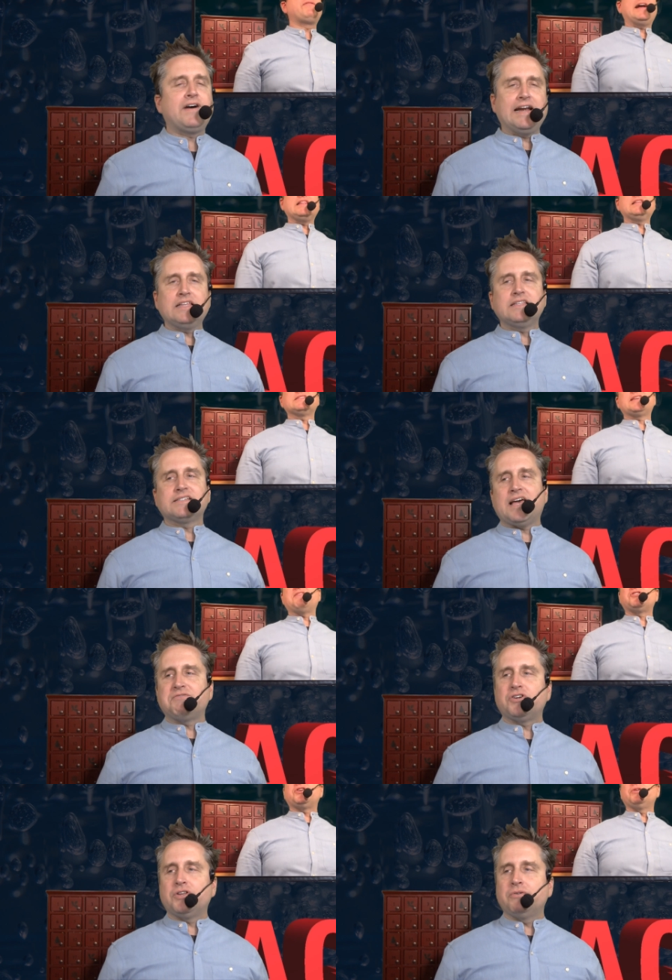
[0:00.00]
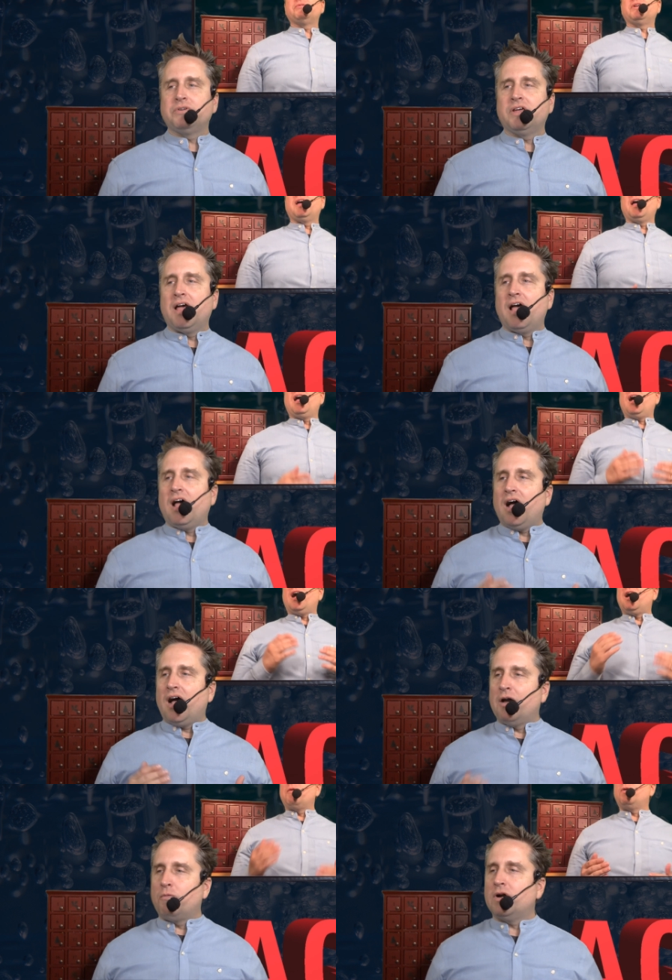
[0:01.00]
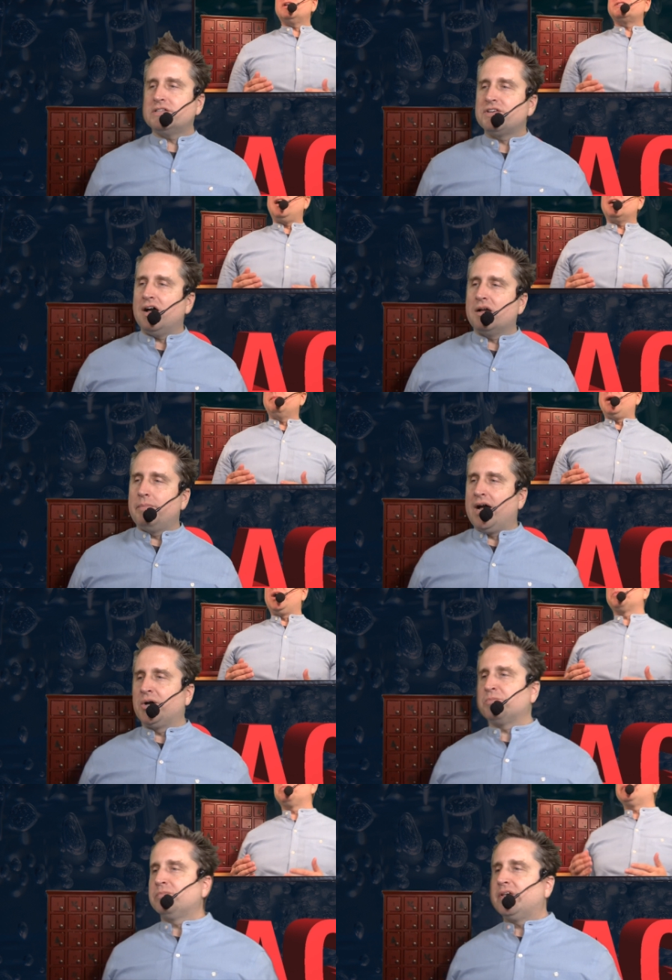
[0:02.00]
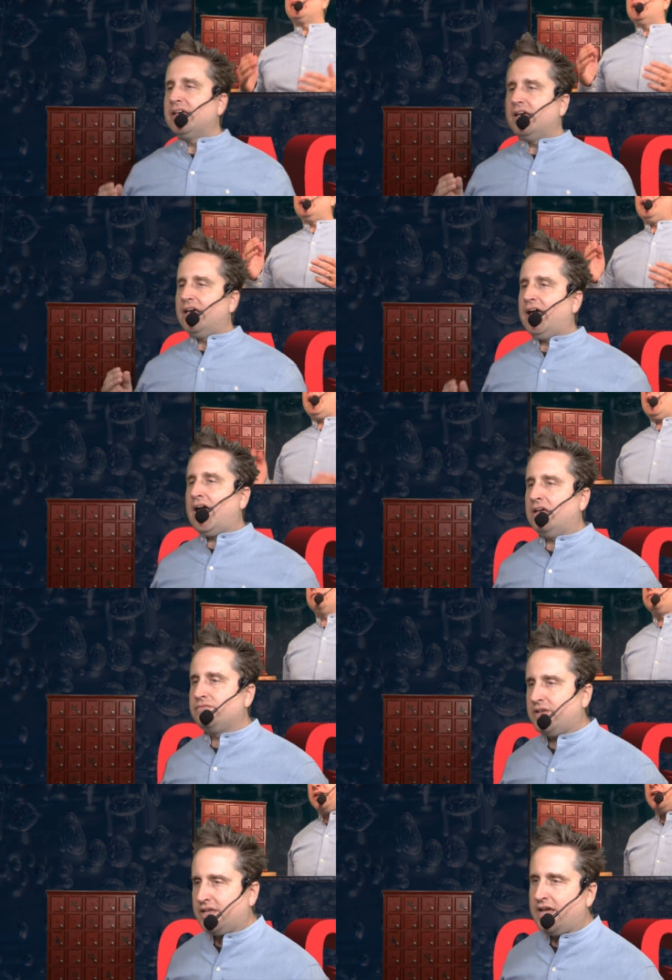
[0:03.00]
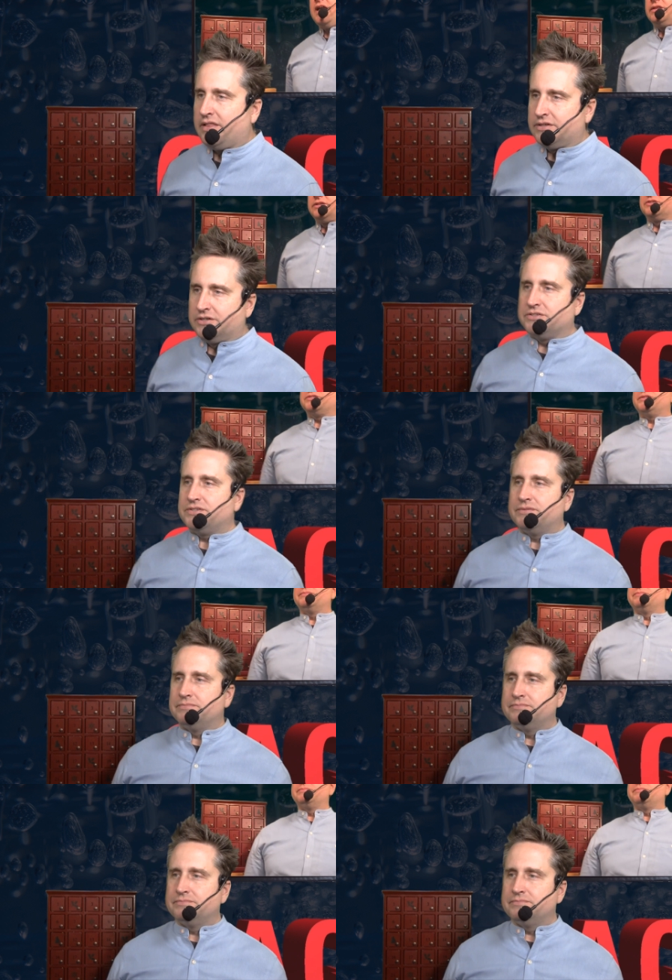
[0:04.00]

finally this afternoon, I want to talk about Advent calendars.